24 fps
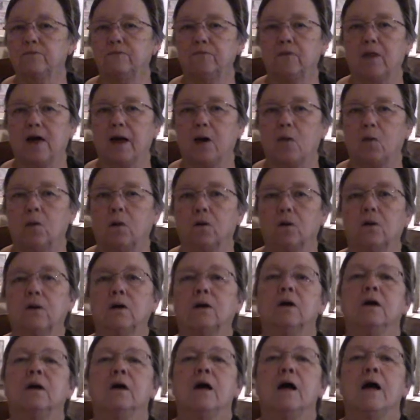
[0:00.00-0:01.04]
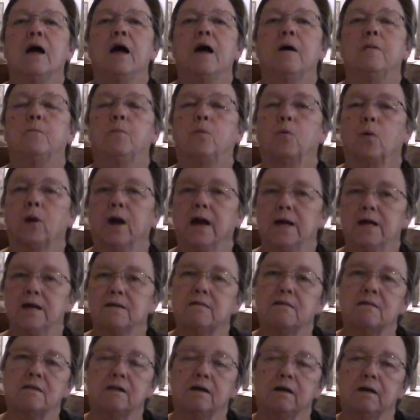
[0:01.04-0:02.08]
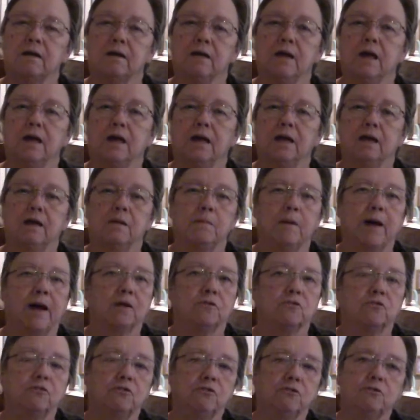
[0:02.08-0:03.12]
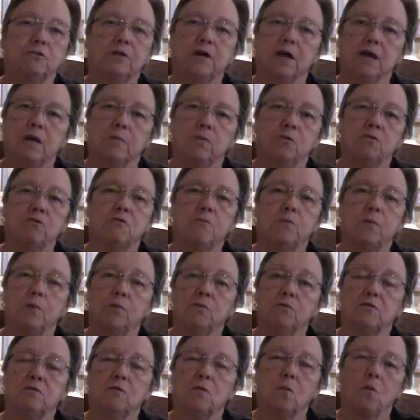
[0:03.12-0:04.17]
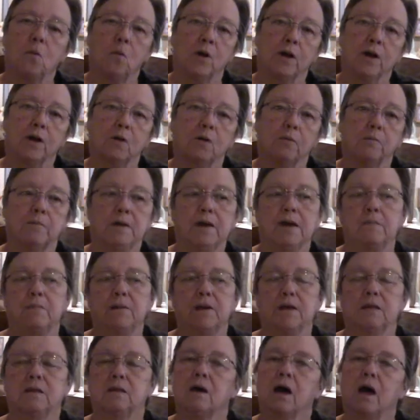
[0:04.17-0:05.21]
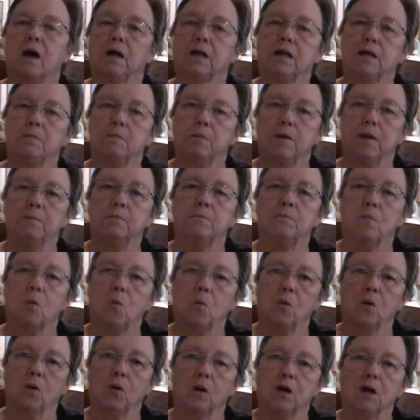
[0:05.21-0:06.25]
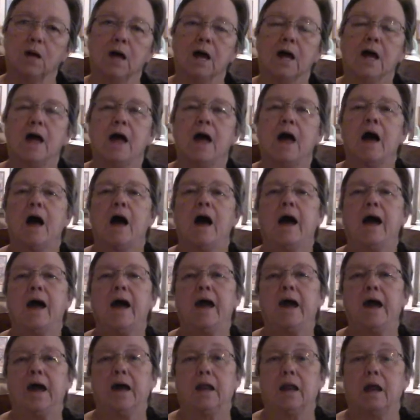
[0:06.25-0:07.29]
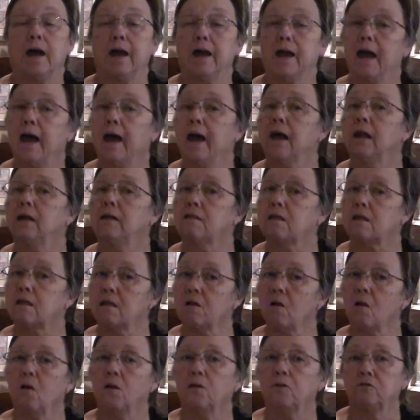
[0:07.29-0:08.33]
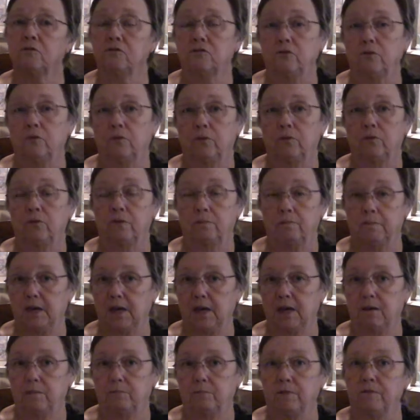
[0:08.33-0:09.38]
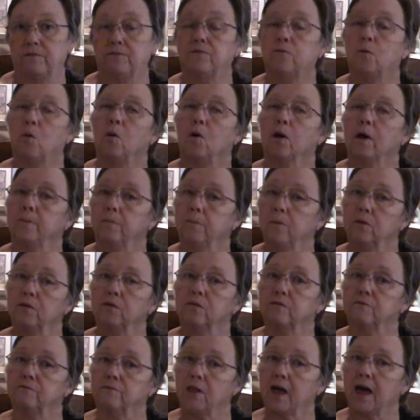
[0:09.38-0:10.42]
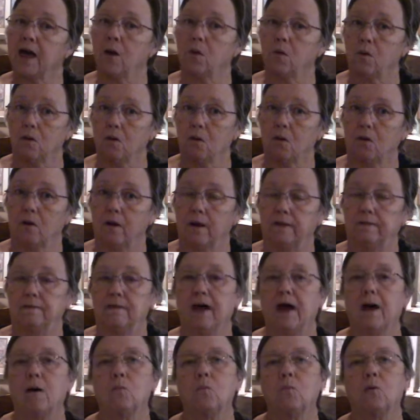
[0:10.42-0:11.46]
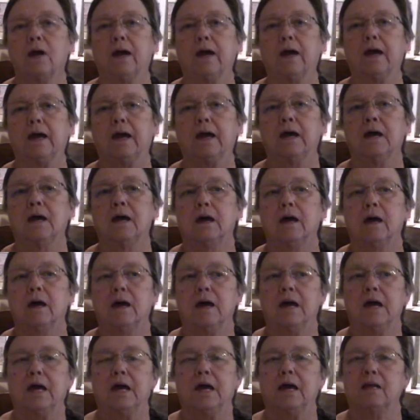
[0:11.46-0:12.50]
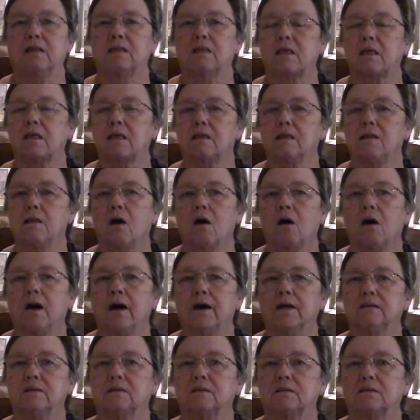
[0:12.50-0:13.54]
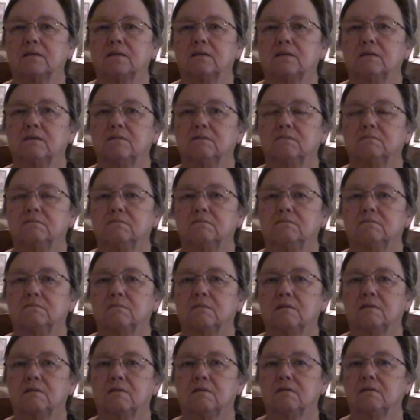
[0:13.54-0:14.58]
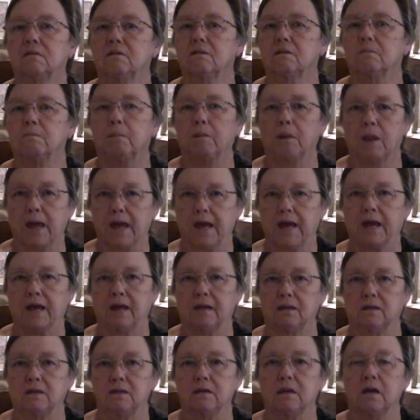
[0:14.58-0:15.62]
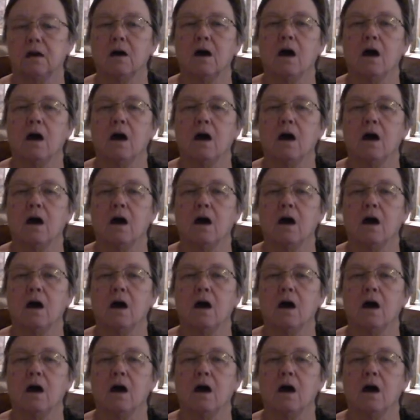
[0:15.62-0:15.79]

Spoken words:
of flour, braised it in about 2 tablespoons of oil, maybe a tiny bit more, and I added salt to the meat before I put the flour on. That way it's not bland,